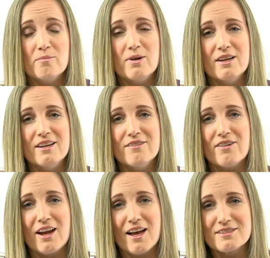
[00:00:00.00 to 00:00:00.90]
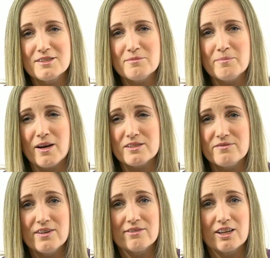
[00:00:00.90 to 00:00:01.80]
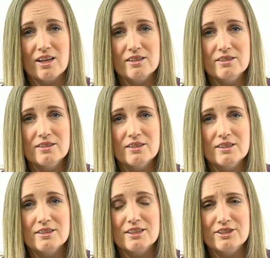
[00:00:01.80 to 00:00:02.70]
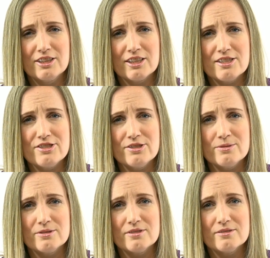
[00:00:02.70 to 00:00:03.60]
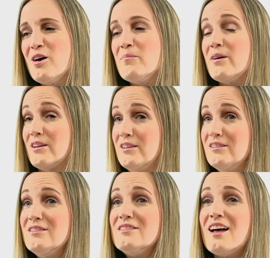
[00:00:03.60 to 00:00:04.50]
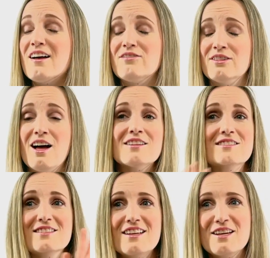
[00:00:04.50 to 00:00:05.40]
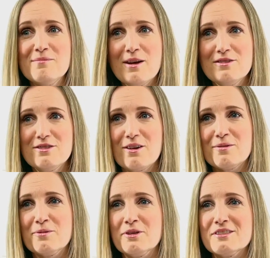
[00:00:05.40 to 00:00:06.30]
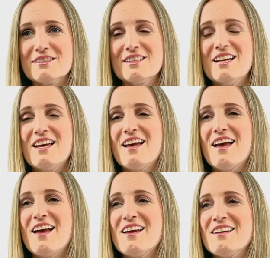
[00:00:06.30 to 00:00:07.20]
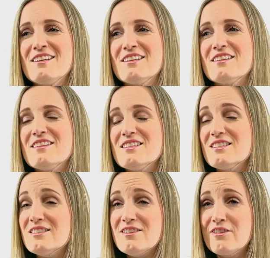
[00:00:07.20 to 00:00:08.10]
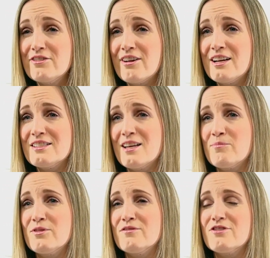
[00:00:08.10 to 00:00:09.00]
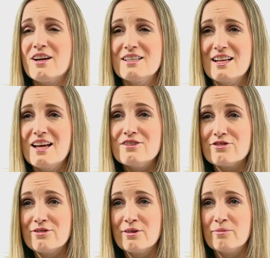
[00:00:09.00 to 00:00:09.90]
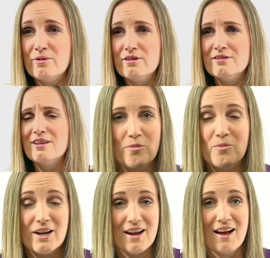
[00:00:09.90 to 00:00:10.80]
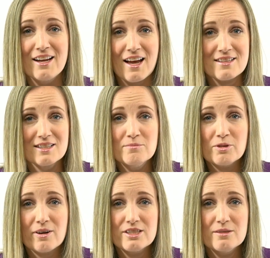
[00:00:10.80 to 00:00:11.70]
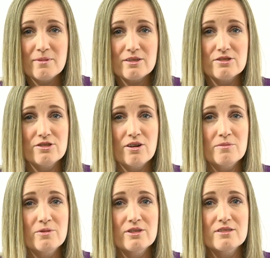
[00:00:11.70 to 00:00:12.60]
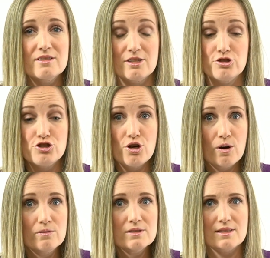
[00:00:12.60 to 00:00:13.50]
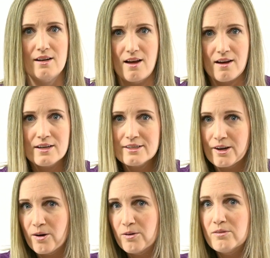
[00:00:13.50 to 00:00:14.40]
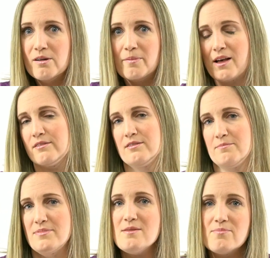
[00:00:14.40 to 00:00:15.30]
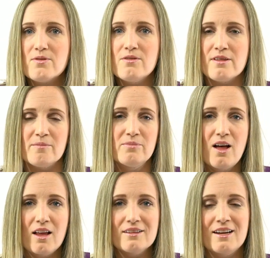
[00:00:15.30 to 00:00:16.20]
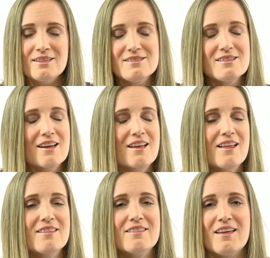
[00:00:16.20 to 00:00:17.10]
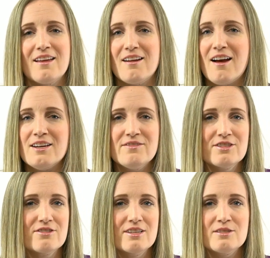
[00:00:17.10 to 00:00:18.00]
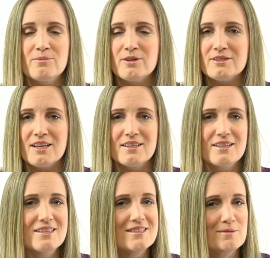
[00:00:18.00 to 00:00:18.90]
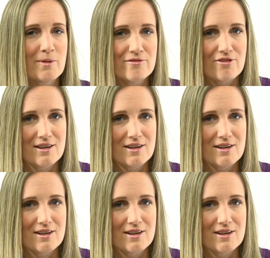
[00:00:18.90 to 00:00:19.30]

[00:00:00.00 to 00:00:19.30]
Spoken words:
But if I ask him about his favorite color, he'll look at his shoes. But he'll have lots to say about Star Wars. And this is another great example of trying to enter their world. When I ask him a question about Star Wars that shows that I know about the people and the plot lines, then I've entered his world and he is my friend.